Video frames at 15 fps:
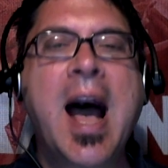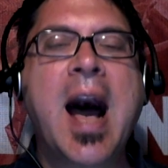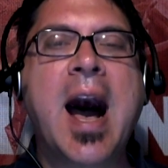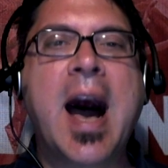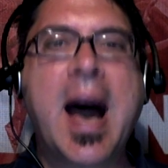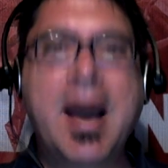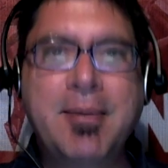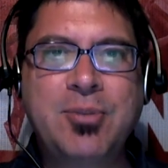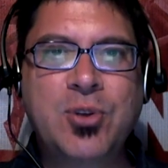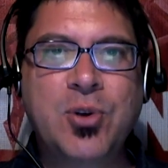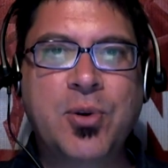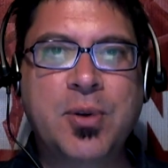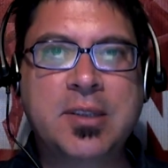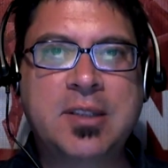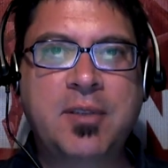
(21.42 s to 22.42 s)
I'm Joe
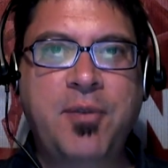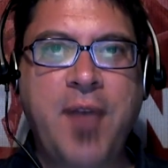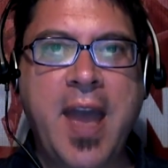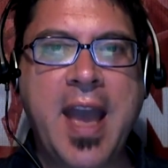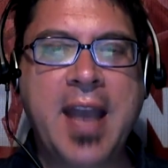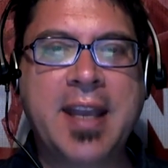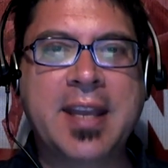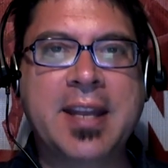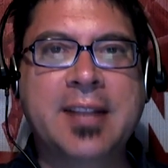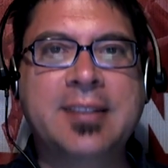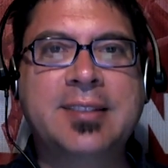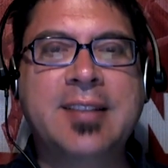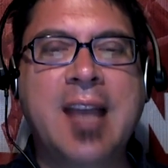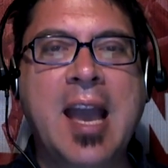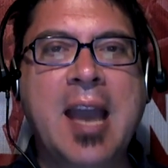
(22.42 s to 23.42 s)
Kristufek, and
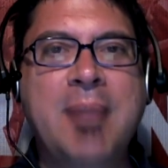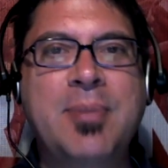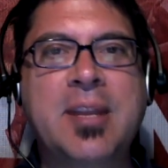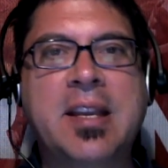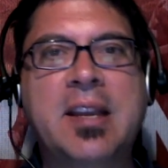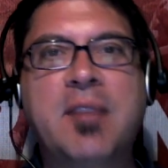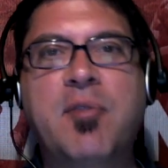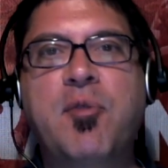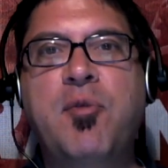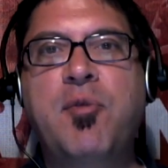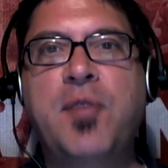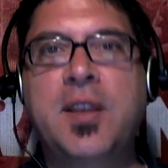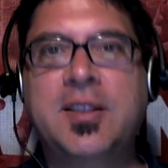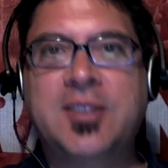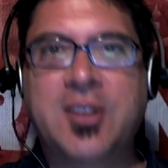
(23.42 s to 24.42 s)
it's time to get
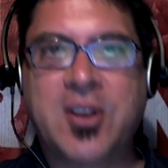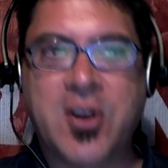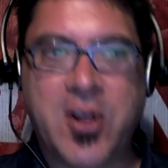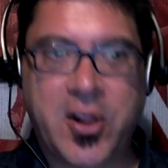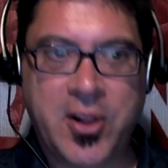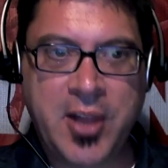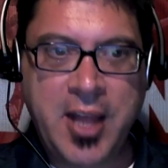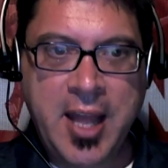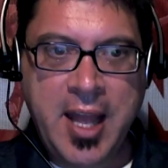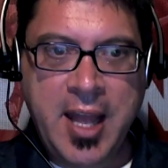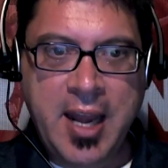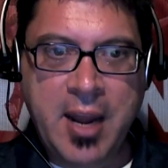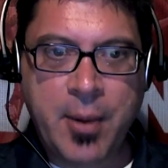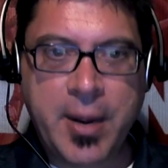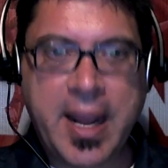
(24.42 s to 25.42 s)
physical.
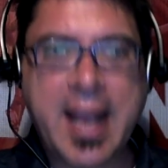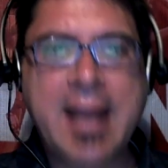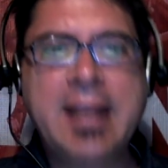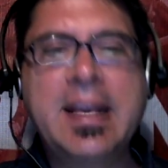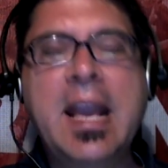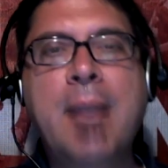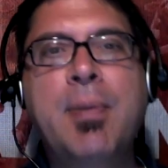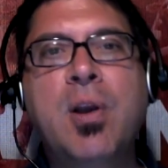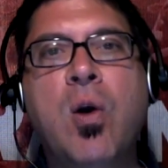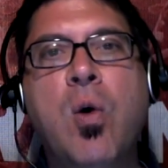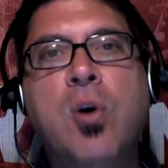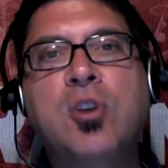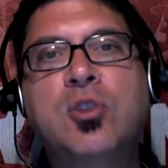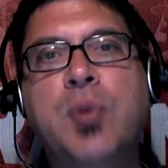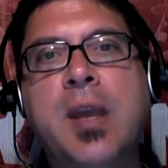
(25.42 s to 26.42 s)
Now, when handicapping a
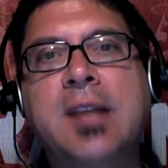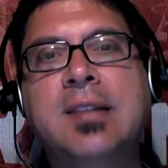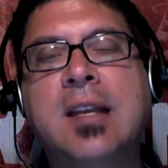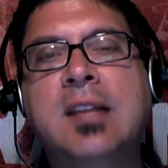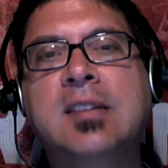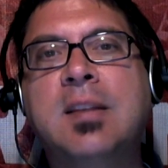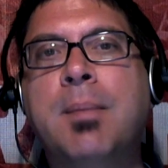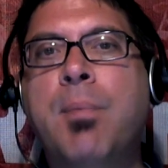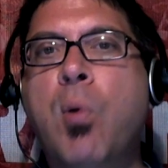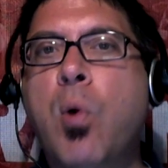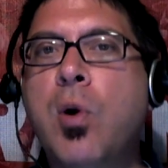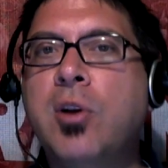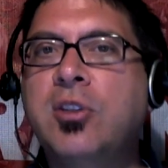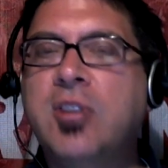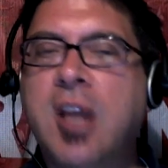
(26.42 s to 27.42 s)
horse race, it's
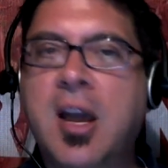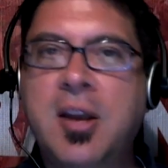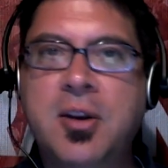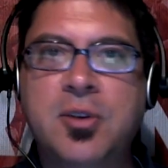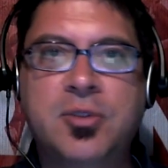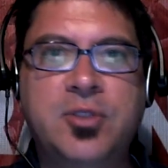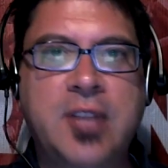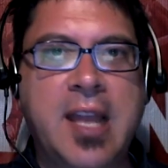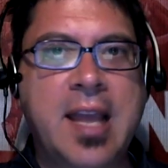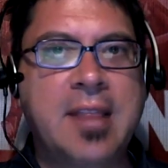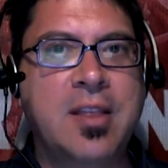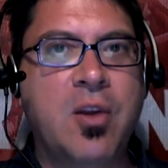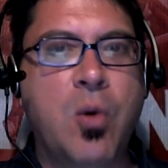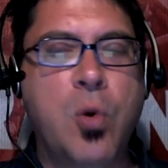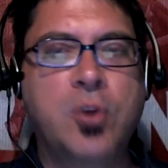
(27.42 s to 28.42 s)
important to
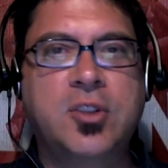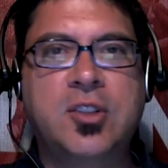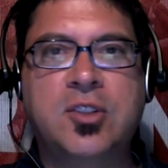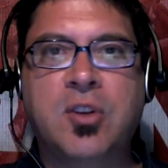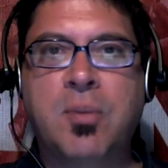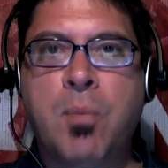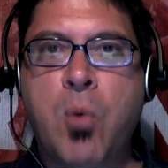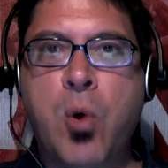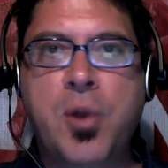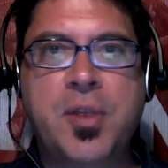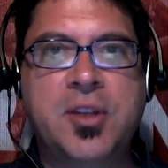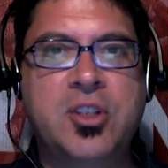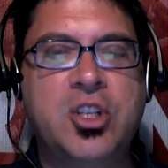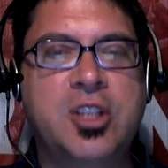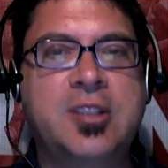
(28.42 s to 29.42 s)
understand that horses are more
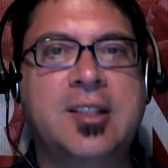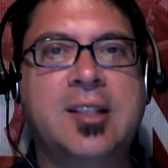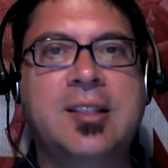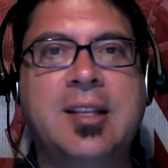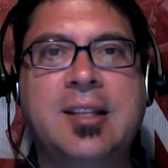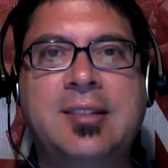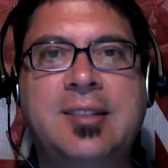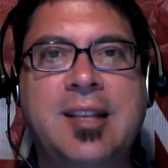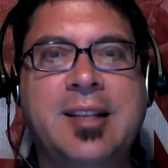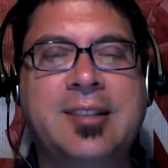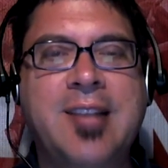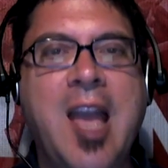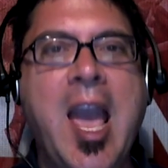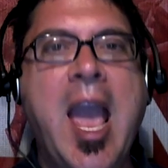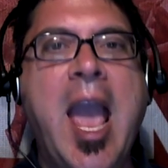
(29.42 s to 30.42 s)
than just
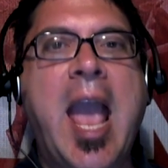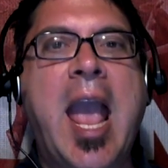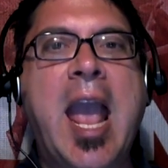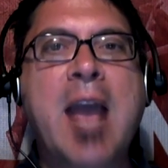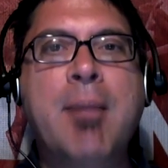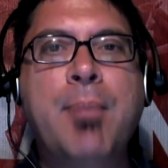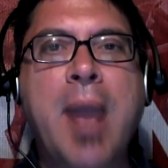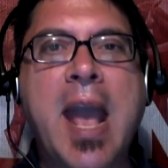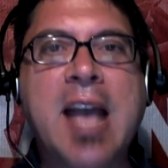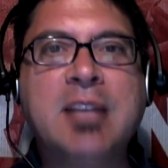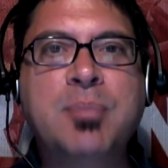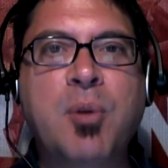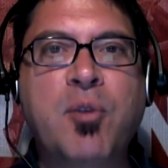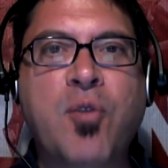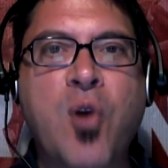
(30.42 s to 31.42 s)
statistics and
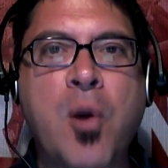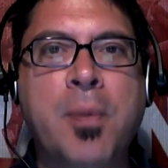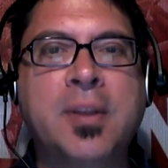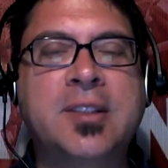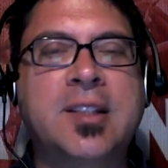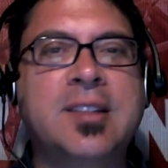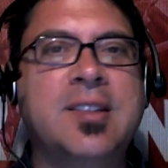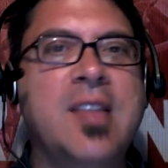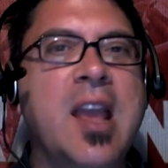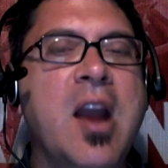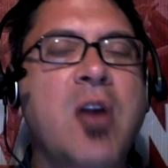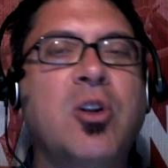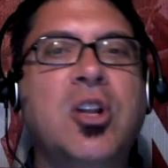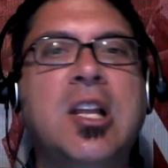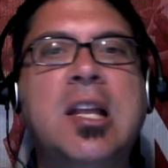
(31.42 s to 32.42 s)
past performances. They
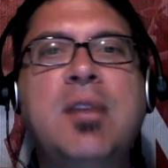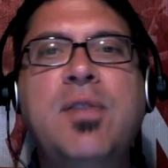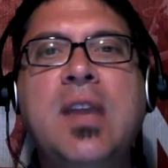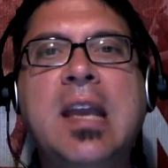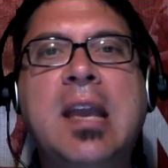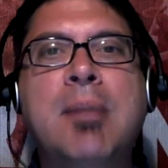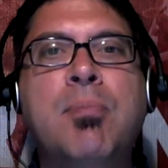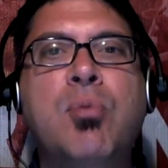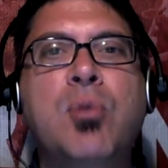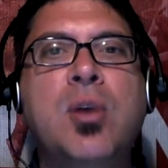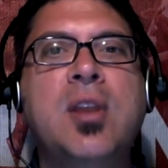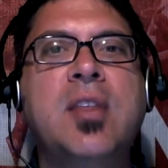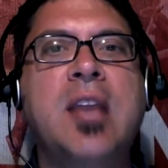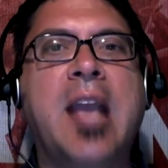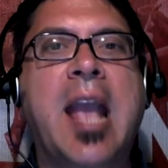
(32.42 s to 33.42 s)
are living and
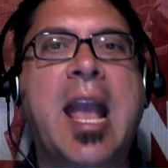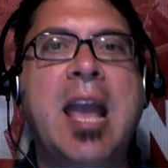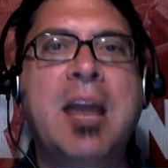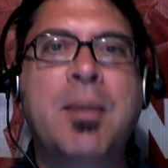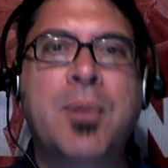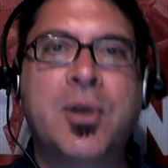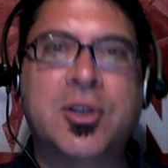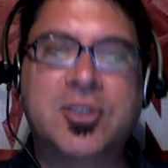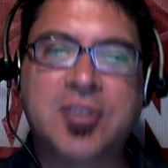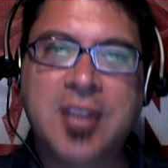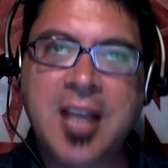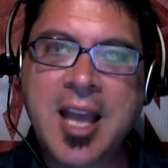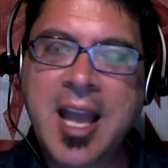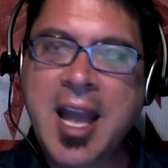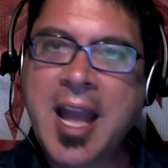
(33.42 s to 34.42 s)
breathing animals.
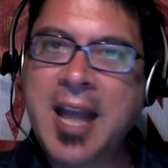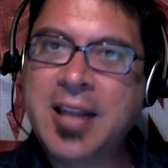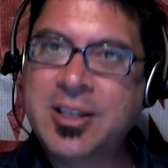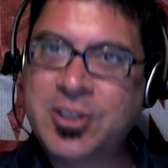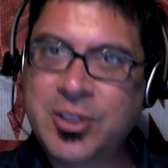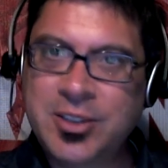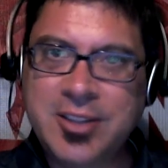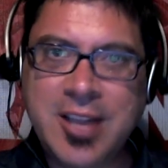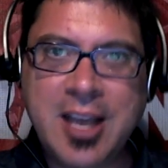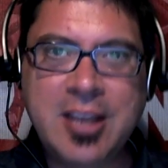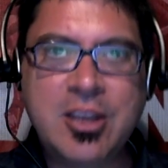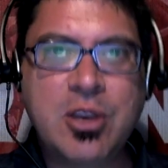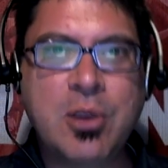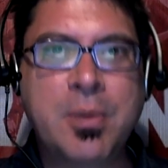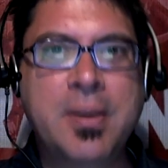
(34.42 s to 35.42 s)
And just like
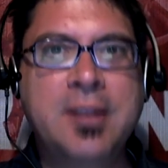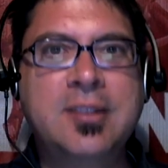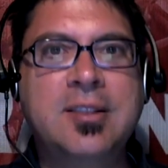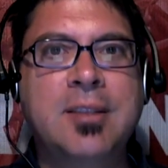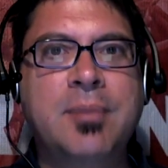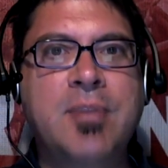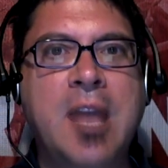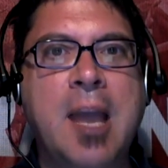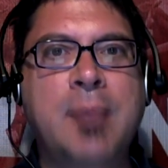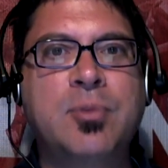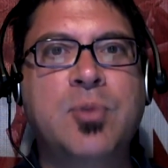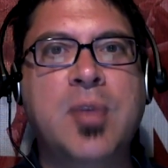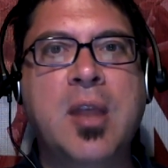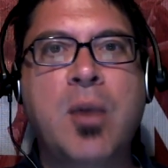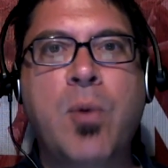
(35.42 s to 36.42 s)
humans, sometimes
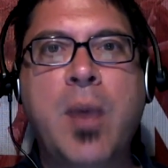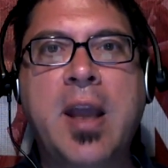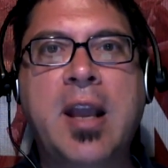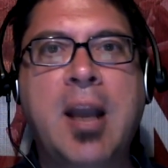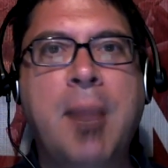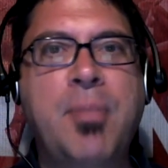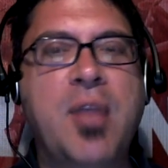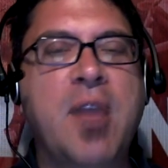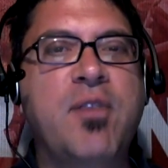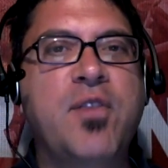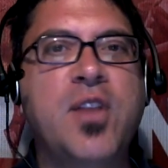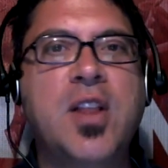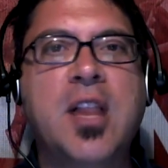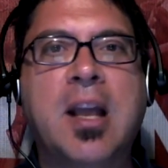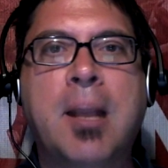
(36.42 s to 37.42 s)
when they wake up, they
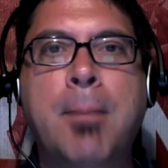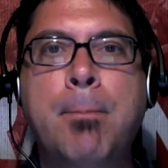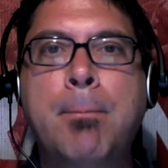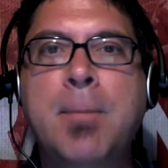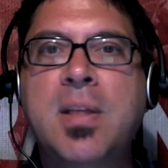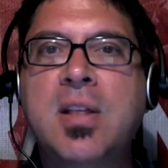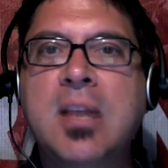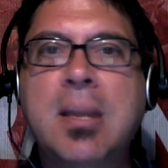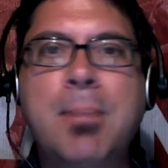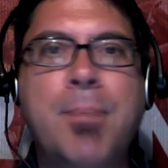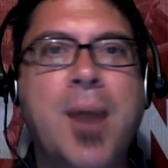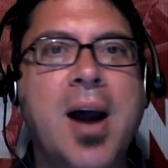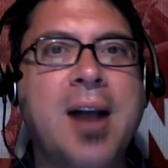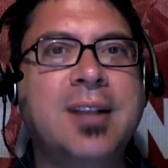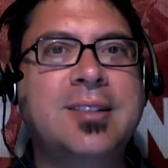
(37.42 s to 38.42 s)
feel like $1 million,
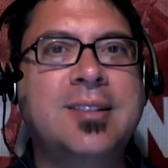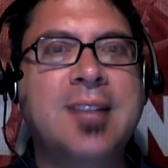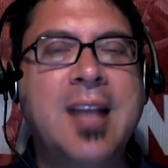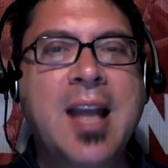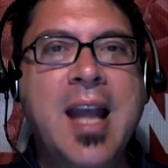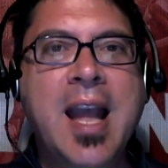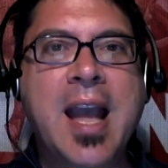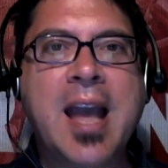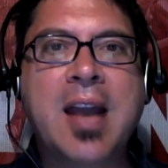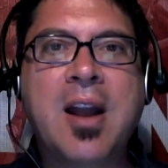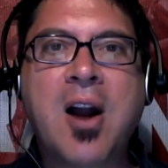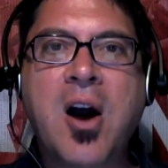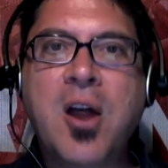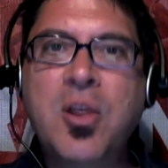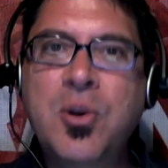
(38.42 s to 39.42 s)
and
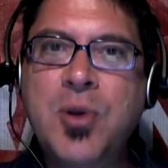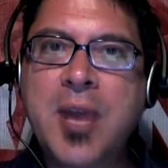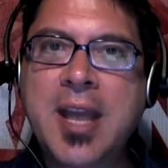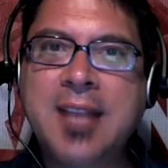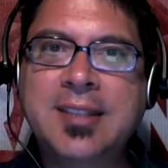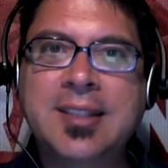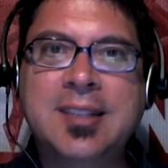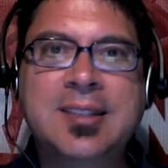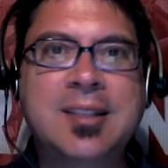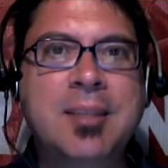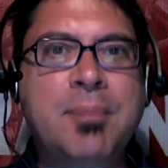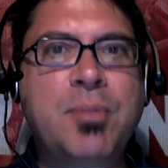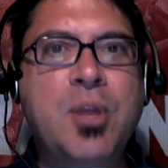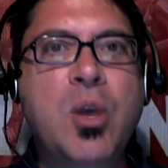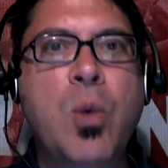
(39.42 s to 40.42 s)
other days they
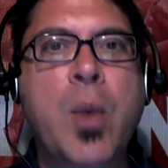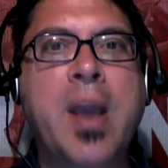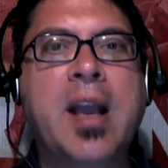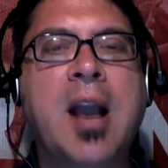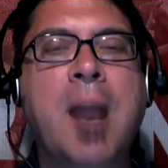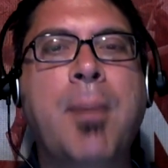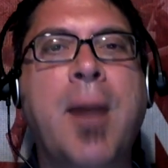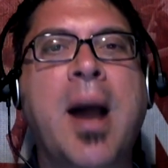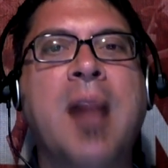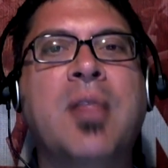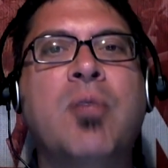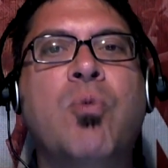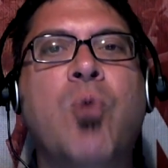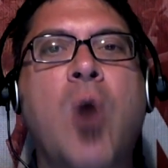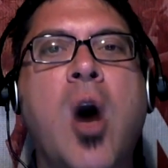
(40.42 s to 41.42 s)
simply wake up on
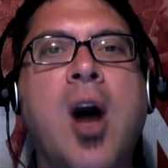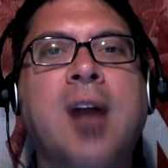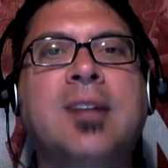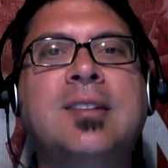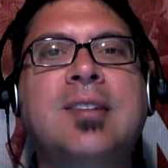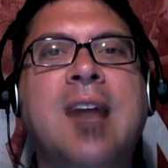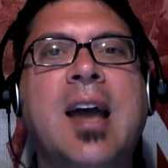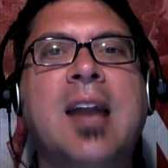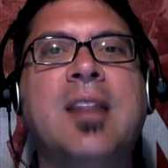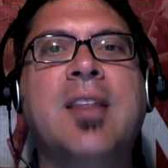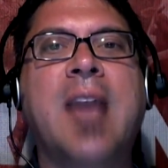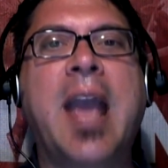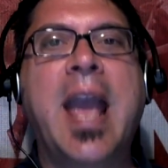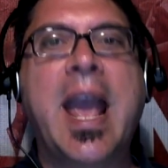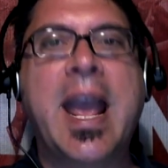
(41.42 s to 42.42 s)
the wrong side of the
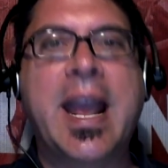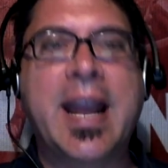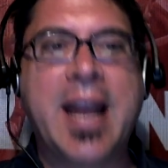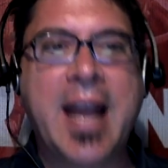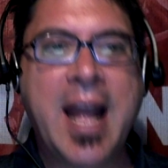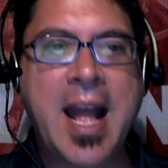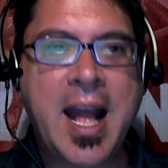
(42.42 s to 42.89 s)
hay.